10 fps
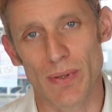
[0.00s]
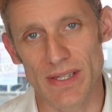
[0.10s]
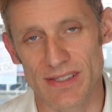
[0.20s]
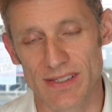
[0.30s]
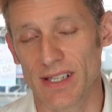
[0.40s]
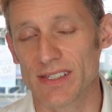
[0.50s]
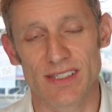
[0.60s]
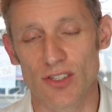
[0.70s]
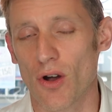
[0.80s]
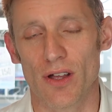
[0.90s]
but it
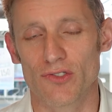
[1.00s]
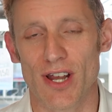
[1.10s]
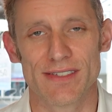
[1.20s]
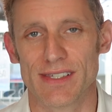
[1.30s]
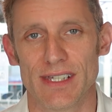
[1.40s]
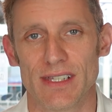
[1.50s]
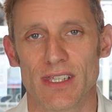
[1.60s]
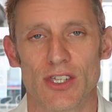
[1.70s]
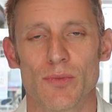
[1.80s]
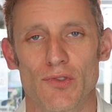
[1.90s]
does not address the
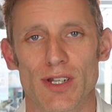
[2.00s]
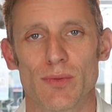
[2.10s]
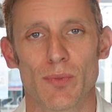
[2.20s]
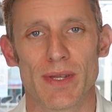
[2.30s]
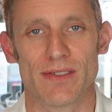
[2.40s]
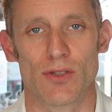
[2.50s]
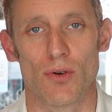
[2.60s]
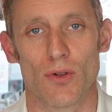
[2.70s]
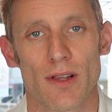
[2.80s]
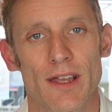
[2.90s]
human readable piece at
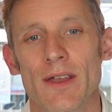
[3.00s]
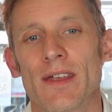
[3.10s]
all.